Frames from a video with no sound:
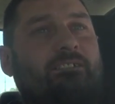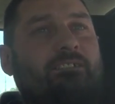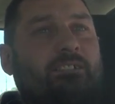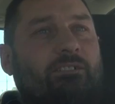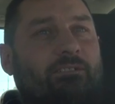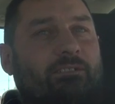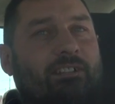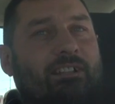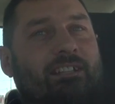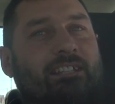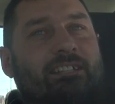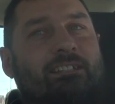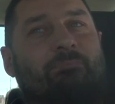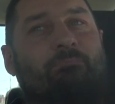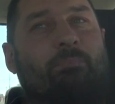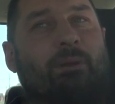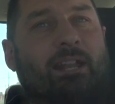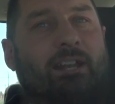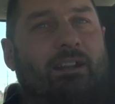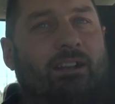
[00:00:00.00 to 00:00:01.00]
So he's
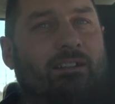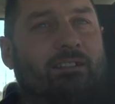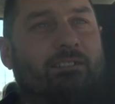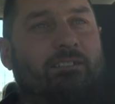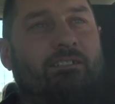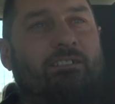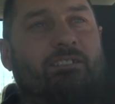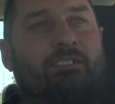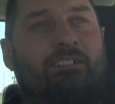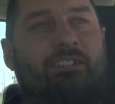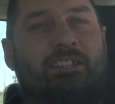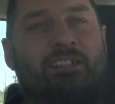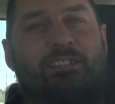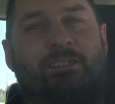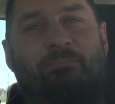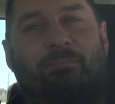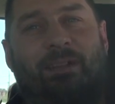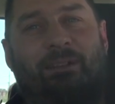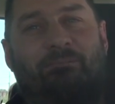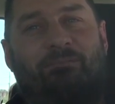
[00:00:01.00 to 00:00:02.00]
bitter
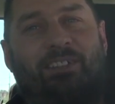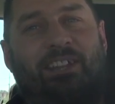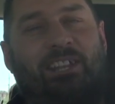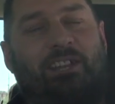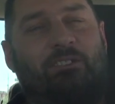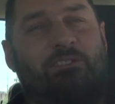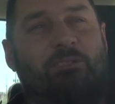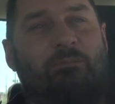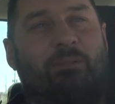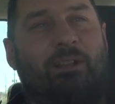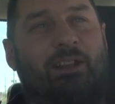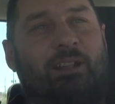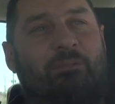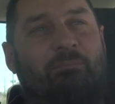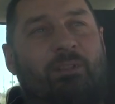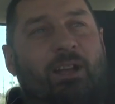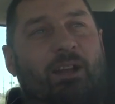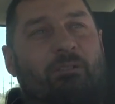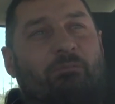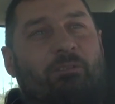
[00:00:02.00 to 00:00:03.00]
make videos about
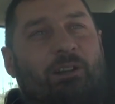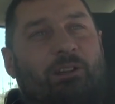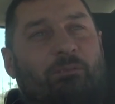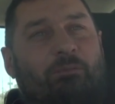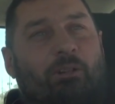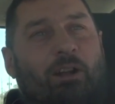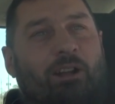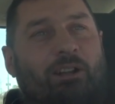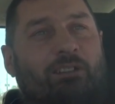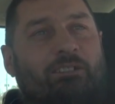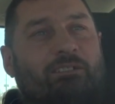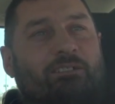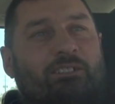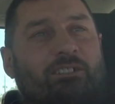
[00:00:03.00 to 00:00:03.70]
him not wanting to work.